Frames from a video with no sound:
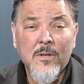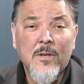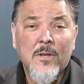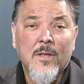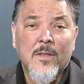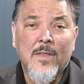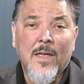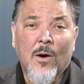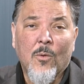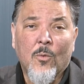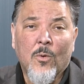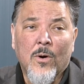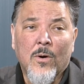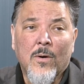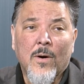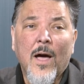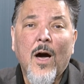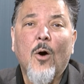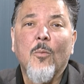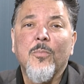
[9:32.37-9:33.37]
that will
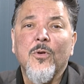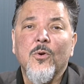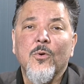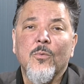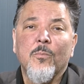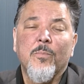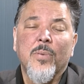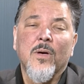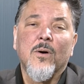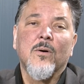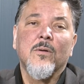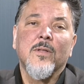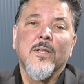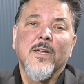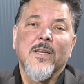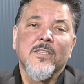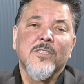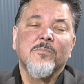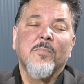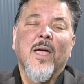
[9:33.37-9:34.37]
help you build and
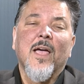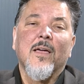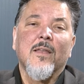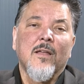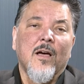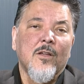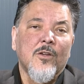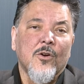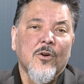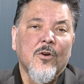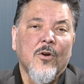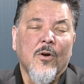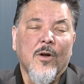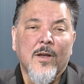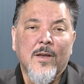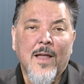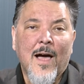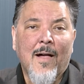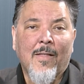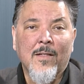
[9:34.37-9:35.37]
expand on your
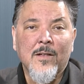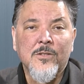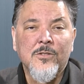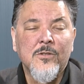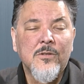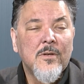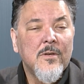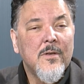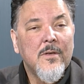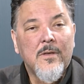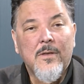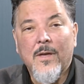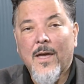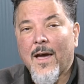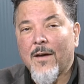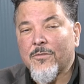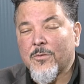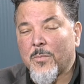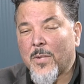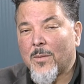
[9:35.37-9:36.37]
current knowledge. You
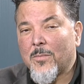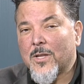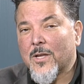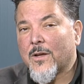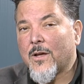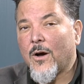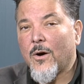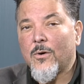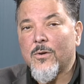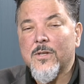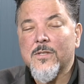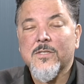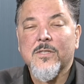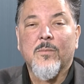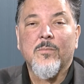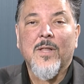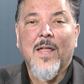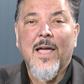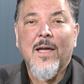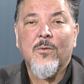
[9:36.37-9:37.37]
have to be able to code in
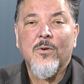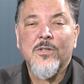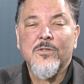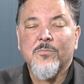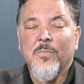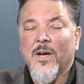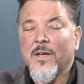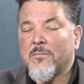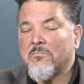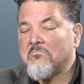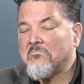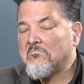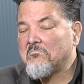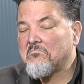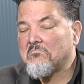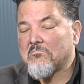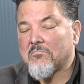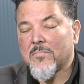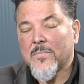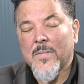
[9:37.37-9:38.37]
some language, but
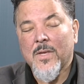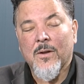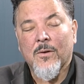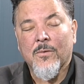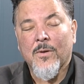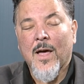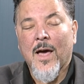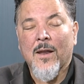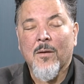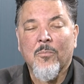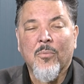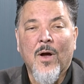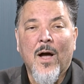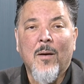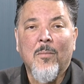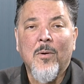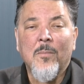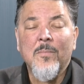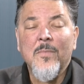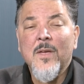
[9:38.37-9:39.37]
not a
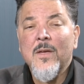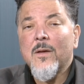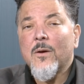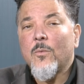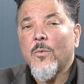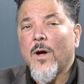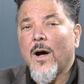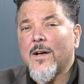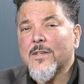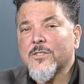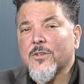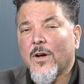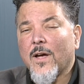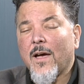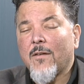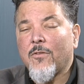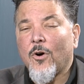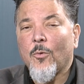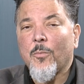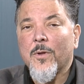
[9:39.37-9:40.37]
problem. We also
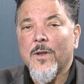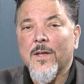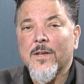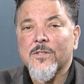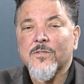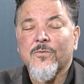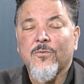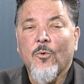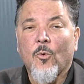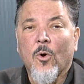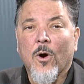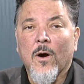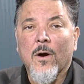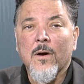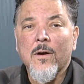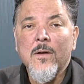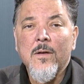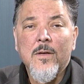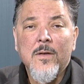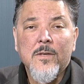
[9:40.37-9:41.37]
have openings
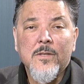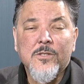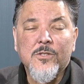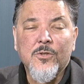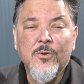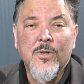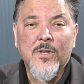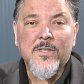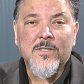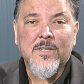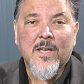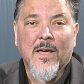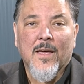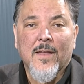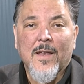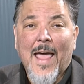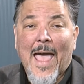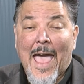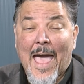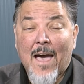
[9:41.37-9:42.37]
for students
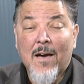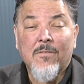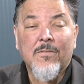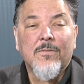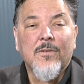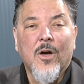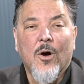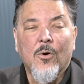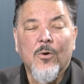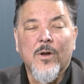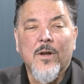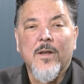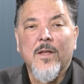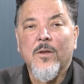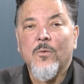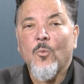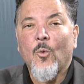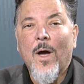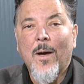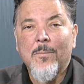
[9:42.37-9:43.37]
that have coded
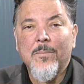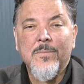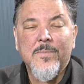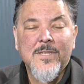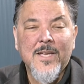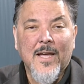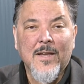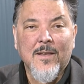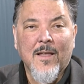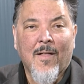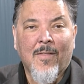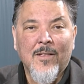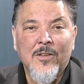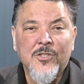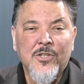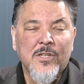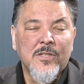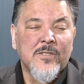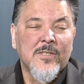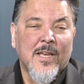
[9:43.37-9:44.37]
in web
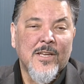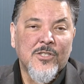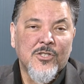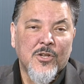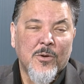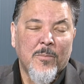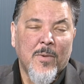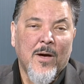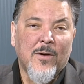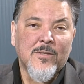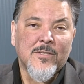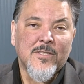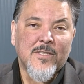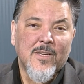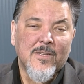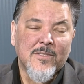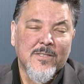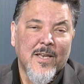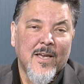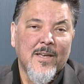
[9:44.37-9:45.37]
technologies, HTML,
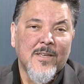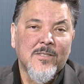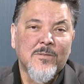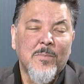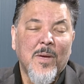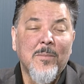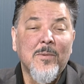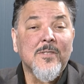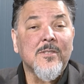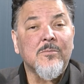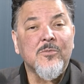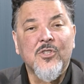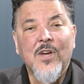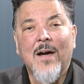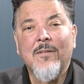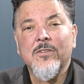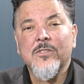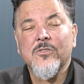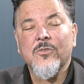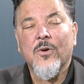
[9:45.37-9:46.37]
CSS, maybe some
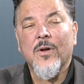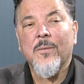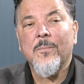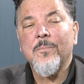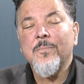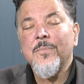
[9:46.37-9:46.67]
JavaScript,